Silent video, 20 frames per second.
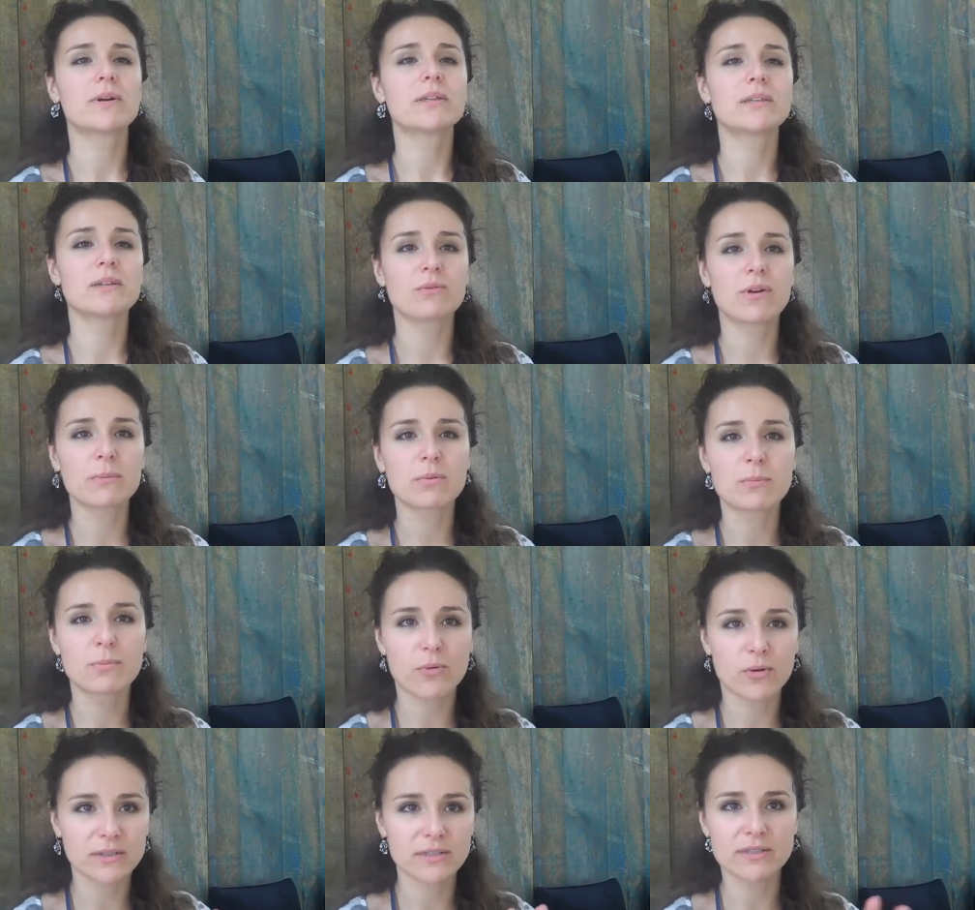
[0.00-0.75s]
But the
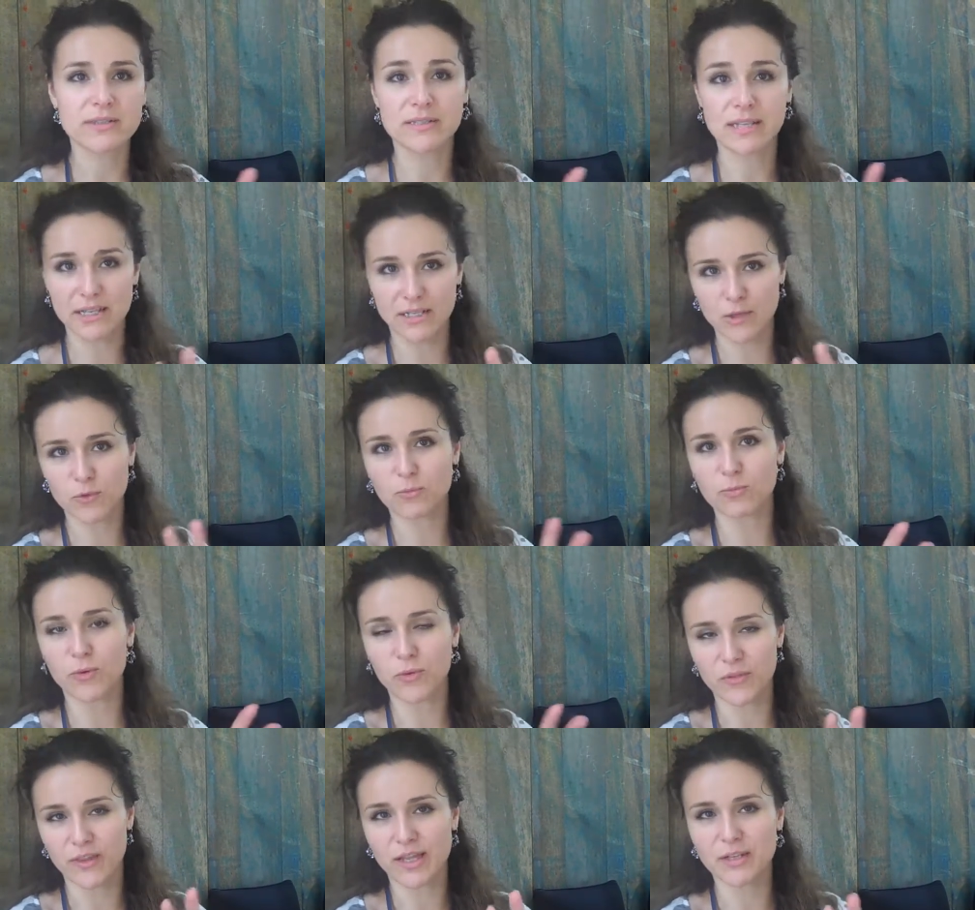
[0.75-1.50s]
web reporters, they
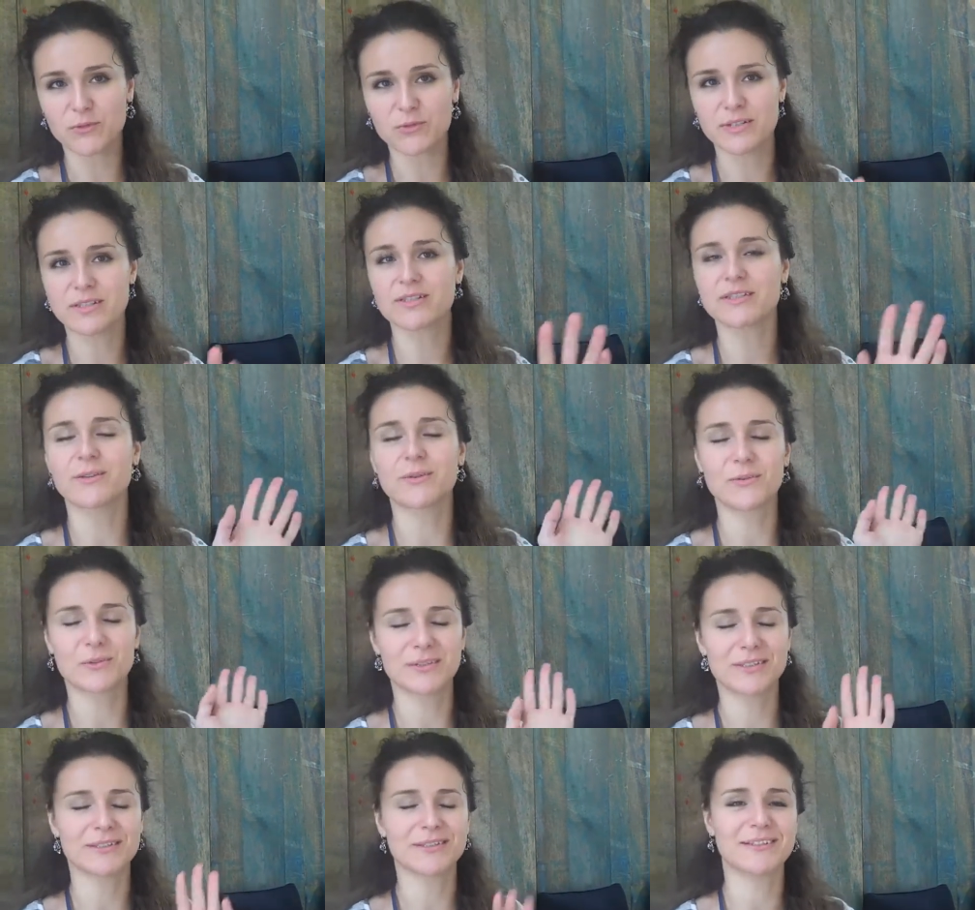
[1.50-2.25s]
know both addresses,
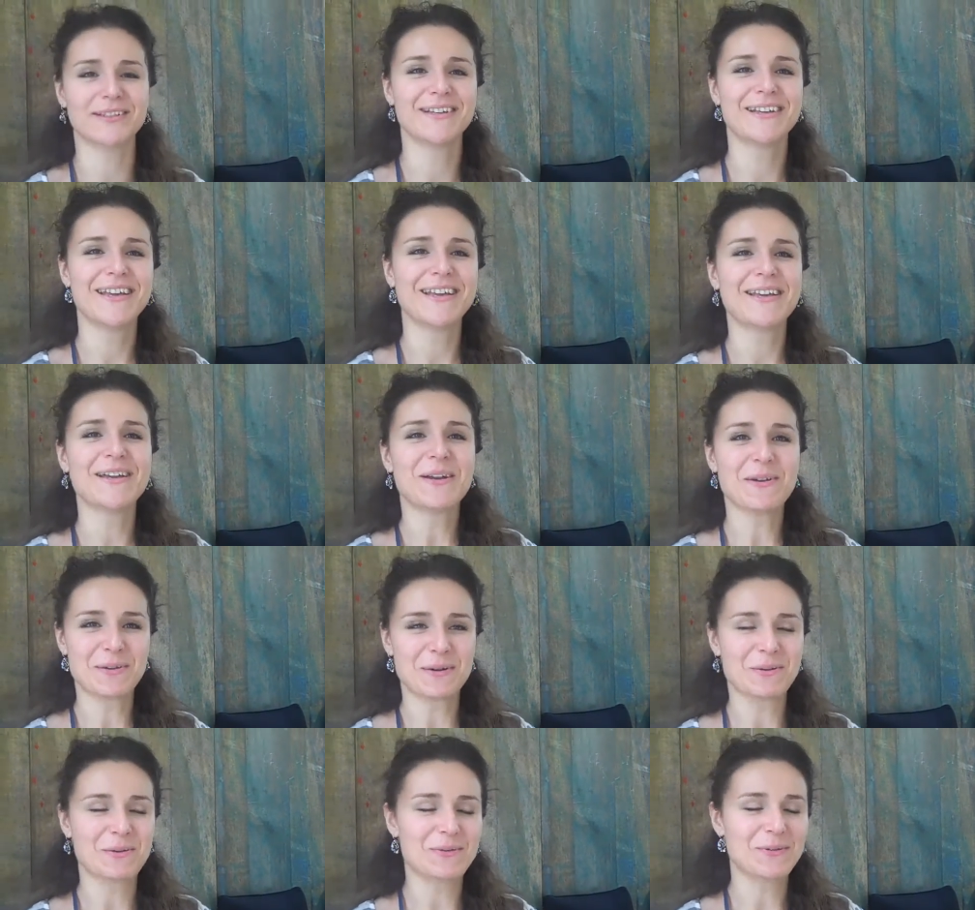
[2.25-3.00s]
so uh,
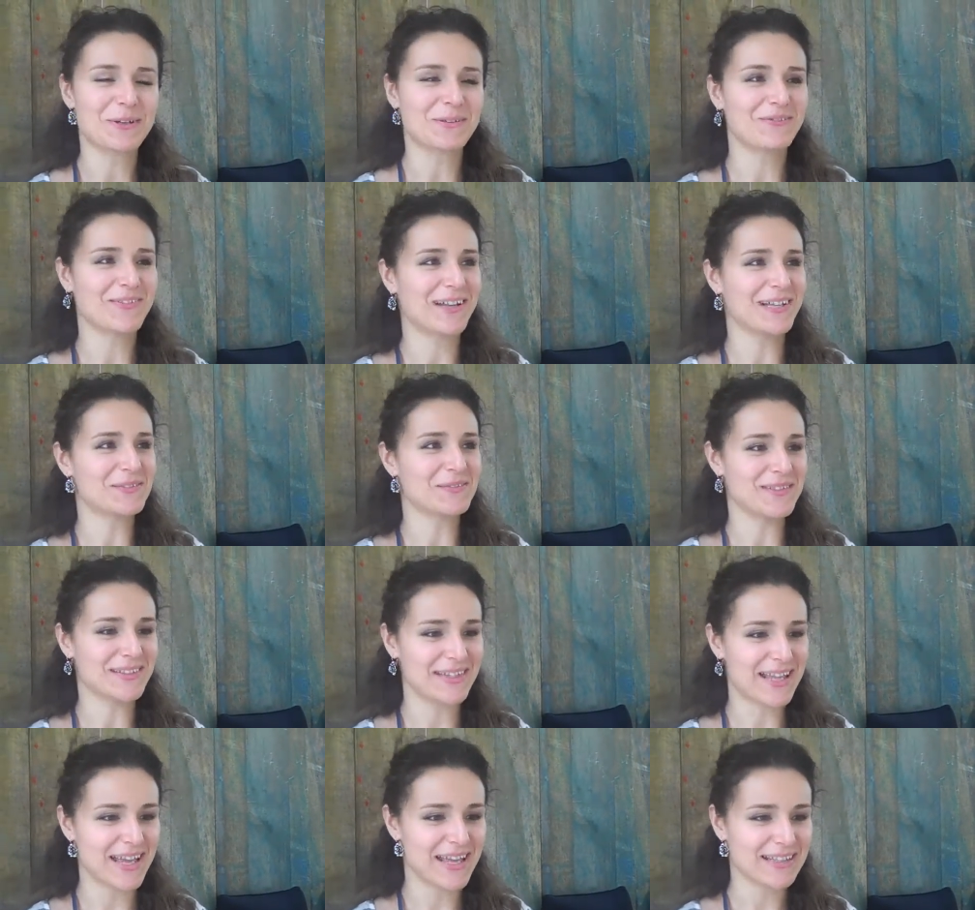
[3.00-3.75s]
we're
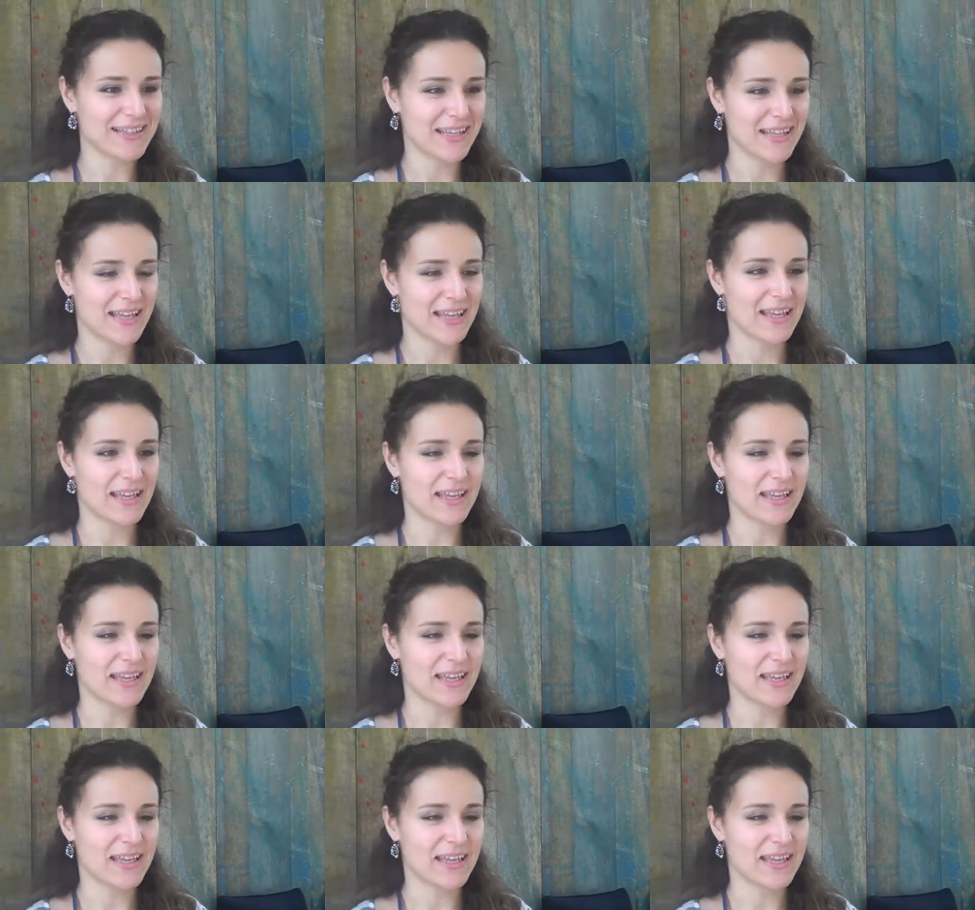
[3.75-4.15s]
fine with that.